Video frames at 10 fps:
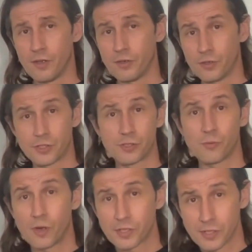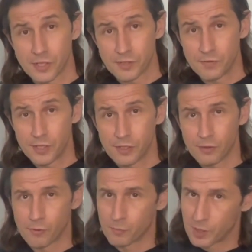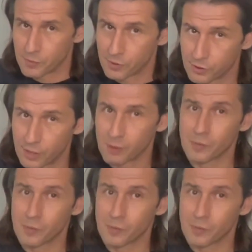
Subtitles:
You're still watching this video, or maybe you're not.